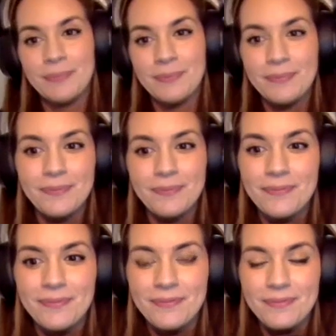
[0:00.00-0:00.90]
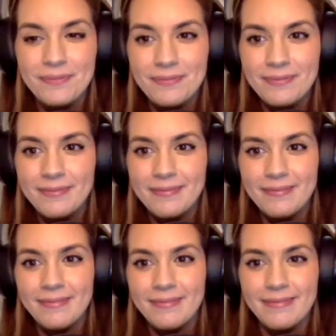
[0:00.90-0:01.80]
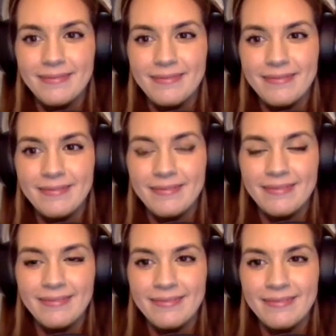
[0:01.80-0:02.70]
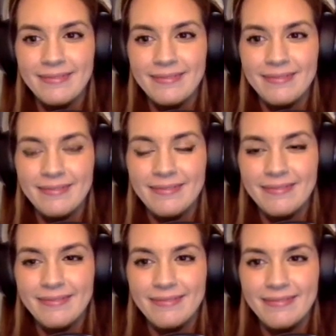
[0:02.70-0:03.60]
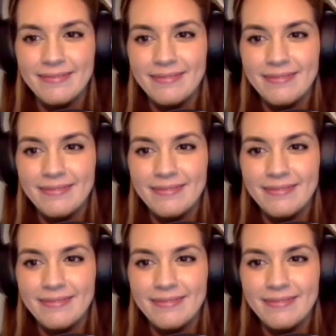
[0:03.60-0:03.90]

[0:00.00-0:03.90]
(silent)